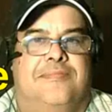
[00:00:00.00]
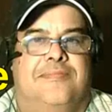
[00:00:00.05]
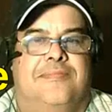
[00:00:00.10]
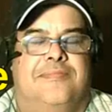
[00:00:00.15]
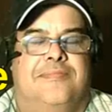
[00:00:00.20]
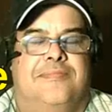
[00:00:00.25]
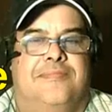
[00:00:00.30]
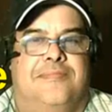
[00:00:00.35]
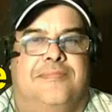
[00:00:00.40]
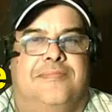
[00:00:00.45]

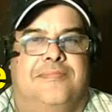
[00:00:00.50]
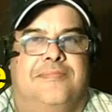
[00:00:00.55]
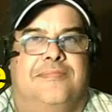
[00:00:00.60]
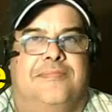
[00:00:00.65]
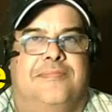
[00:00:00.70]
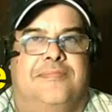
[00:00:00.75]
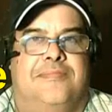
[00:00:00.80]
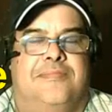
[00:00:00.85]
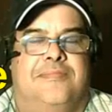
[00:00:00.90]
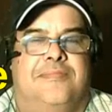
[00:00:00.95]

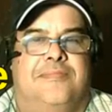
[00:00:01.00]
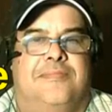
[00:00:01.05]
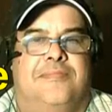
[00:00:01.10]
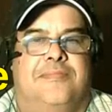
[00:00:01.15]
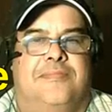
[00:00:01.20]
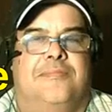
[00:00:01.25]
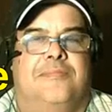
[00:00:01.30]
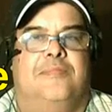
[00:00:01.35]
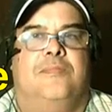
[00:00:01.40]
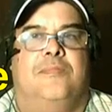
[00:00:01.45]

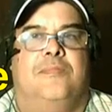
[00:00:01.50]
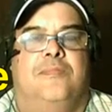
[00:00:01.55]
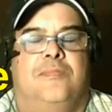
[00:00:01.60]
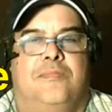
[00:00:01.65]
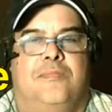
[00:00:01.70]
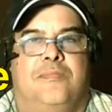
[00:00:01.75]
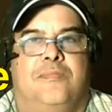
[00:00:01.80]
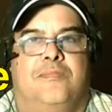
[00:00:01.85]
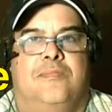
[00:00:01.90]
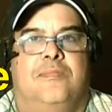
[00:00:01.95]

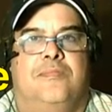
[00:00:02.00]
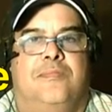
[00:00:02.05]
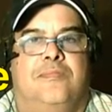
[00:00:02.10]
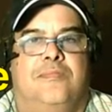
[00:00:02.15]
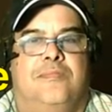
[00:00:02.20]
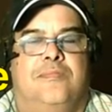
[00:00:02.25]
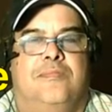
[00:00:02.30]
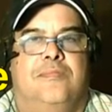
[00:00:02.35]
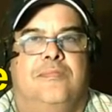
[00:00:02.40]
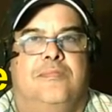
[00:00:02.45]

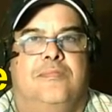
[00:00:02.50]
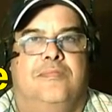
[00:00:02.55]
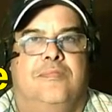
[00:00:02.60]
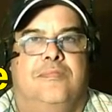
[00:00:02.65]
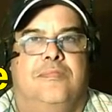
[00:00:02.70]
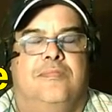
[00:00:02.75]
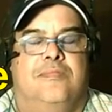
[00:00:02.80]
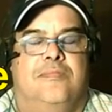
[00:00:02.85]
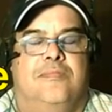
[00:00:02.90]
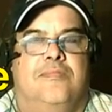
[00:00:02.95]

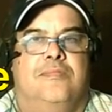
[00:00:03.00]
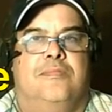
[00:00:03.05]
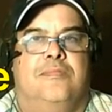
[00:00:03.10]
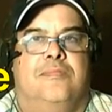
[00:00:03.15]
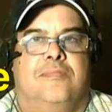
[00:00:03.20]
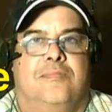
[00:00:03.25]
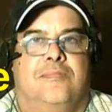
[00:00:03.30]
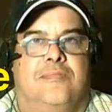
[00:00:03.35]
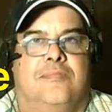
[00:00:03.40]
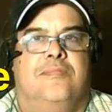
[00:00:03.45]

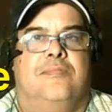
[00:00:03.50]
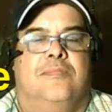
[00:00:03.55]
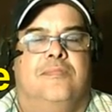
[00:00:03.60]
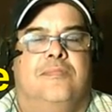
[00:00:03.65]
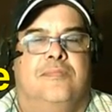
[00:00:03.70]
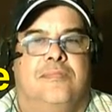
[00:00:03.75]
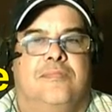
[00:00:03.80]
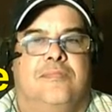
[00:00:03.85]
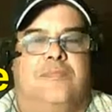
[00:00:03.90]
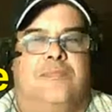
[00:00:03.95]

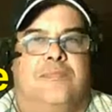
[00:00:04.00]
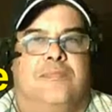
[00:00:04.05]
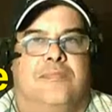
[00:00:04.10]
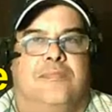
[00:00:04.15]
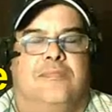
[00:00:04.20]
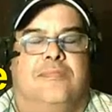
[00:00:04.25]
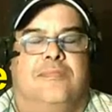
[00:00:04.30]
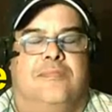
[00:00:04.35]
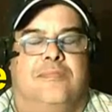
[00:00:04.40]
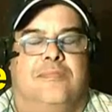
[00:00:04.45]

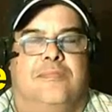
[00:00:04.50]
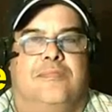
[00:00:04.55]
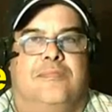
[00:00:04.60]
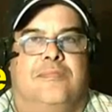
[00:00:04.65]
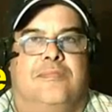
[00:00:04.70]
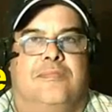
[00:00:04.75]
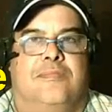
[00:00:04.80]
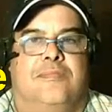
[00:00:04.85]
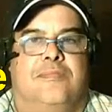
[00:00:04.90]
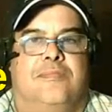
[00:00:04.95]

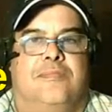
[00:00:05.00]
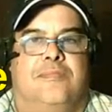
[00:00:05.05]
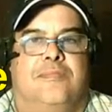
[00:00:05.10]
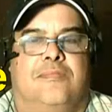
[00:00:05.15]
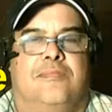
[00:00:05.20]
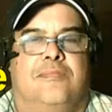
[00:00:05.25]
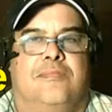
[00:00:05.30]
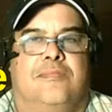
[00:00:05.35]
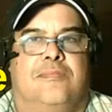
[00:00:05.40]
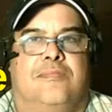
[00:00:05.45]

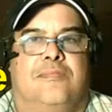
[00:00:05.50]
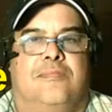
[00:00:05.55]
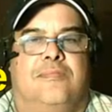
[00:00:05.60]
(silent)